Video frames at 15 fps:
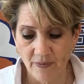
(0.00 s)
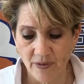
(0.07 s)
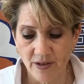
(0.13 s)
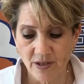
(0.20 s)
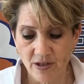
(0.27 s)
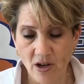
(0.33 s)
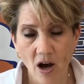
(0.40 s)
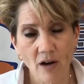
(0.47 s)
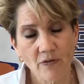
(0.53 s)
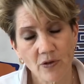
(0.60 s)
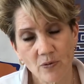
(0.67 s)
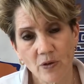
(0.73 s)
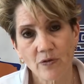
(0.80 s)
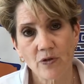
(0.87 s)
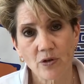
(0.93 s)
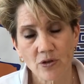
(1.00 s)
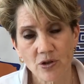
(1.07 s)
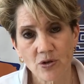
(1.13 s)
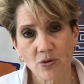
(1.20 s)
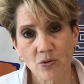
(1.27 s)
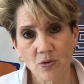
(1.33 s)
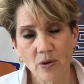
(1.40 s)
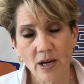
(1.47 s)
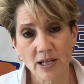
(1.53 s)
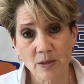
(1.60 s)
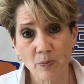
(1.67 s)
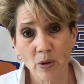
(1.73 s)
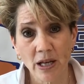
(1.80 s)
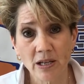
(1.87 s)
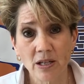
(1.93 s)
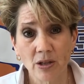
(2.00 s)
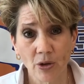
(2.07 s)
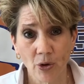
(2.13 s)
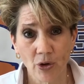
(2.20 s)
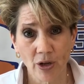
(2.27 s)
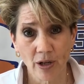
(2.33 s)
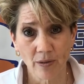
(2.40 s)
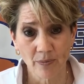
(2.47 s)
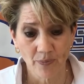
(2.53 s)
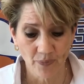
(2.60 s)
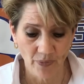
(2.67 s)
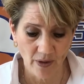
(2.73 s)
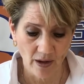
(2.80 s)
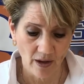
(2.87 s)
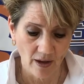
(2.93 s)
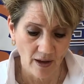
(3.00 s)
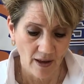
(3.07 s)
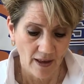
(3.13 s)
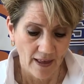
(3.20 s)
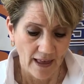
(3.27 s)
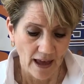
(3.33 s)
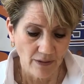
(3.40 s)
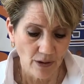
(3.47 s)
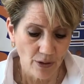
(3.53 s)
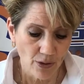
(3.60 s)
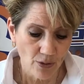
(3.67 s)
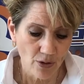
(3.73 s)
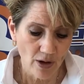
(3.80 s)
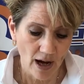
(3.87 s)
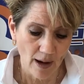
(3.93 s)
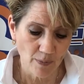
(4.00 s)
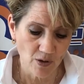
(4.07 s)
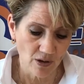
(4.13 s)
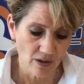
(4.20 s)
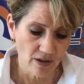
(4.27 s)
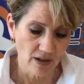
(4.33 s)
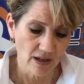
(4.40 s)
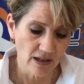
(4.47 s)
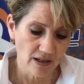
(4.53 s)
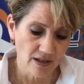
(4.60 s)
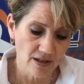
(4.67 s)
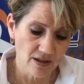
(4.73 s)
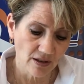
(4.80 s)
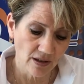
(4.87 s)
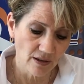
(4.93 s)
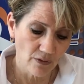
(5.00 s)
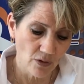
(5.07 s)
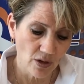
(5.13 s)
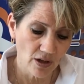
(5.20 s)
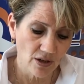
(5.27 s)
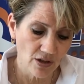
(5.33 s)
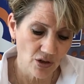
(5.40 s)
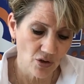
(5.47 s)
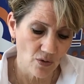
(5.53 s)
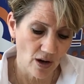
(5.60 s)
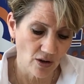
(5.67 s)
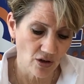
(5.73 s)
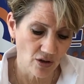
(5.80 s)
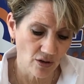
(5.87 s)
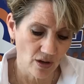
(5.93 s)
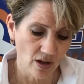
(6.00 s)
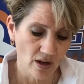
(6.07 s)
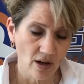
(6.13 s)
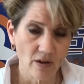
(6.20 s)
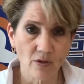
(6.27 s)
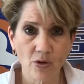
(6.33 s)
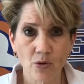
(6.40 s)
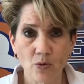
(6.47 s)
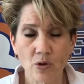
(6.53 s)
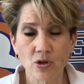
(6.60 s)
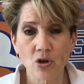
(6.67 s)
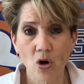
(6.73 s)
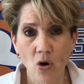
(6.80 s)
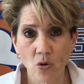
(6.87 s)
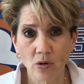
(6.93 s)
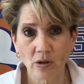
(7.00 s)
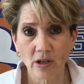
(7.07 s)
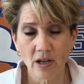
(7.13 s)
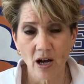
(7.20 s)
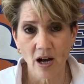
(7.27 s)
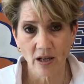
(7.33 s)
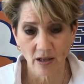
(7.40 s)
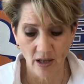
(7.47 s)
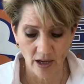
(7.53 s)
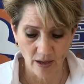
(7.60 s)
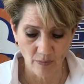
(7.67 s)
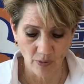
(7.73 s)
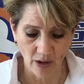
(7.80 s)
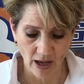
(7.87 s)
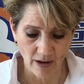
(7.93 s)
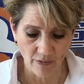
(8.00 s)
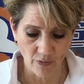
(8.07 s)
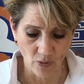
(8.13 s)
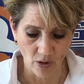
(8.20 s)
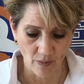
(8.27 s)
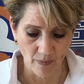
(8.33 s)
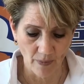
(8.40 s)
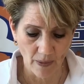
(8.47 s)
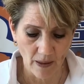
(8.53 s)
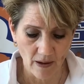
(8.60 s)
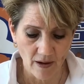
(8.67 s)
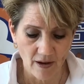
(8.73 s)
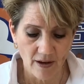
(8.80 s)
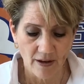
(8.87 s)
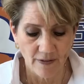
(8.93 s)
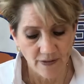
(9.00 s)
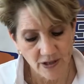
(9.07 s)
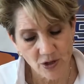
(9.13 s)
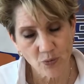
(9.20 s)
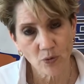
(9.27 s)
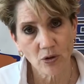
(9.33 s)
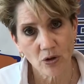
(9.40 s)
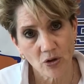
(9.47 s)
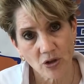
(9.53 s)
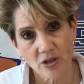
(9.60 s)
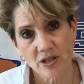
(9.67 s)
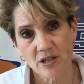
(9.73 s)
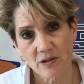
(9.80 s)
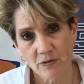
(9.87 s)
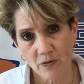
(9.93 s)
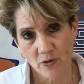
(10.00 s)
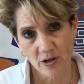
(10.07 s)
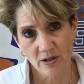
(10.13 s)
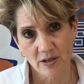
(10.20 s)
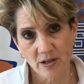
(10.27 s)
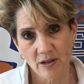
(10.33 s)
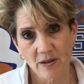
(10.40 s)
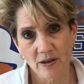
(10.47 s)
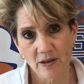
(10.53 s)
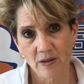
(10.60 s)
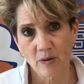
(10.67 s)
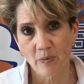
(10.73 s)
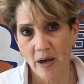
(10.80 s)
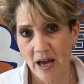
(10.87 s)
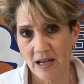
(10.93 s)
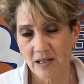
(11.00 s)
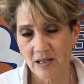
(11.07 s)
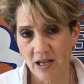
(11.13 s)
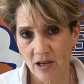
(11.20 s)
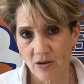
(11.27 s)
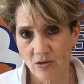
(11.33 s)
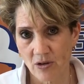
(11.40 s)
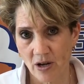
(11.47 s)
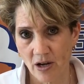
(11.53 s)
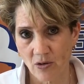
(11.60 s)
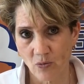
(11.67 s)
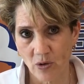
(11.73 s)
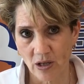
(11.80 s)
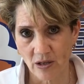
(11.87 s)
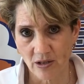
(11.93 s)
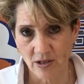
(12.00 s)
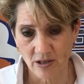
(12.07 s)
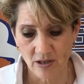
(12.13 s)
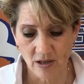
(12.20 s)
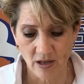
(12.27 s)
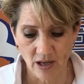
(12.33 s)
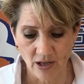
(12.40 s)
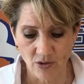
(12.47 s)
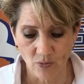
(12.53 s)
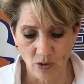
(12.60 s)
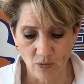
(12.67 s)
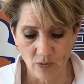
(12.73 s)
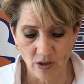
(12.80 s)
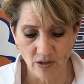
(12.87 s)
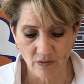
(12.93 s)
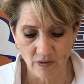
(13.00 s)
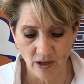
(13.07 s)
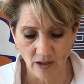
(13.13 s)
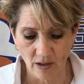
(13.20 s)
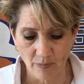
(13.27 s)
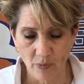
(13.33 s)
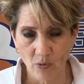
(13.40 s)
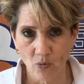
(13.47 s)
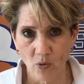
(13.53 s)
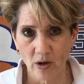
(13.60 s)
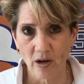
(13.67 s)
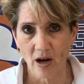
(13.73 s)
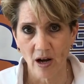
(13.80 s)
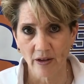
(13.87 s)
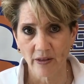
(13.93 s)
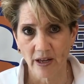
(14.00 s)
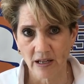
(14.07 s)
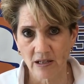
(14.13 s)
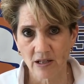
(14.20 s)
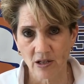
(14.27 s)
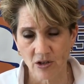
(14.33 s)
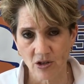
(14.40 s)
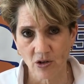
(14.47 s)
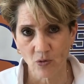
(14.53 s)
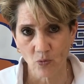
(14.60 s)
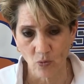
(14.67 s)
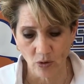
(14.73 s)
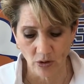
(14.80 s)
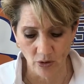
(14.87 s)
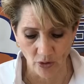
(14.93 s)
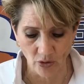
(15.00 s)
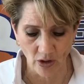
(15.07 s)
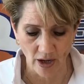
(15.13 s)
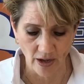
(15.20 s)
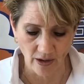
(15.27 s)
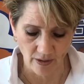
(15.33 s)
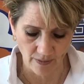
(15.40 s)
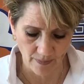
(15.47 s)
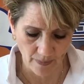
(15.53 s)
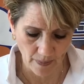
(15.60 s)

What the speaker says: This is often referred to as blended learning. And the third option is delivering instruction through a totally online platform. This will look different than the past 8 or 9 weeks as we redevelop what online teaching would look like.